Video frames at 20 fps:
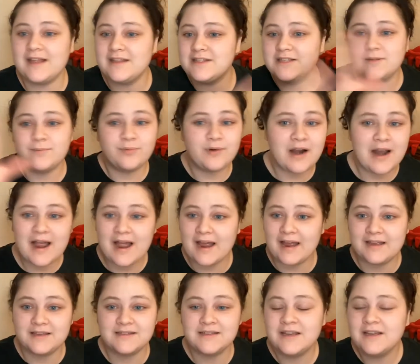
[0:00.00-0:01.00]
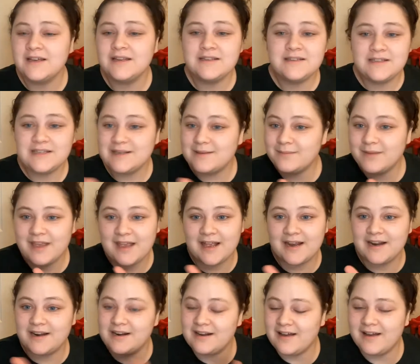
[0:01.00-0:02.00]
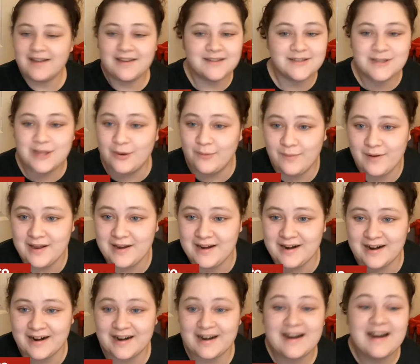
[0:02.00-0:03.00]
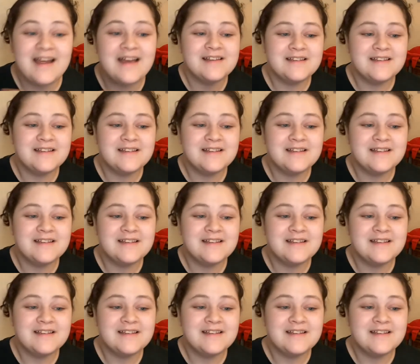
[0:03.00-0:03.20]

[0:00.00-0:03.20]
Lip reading: And surprise, Team Canada is the winner.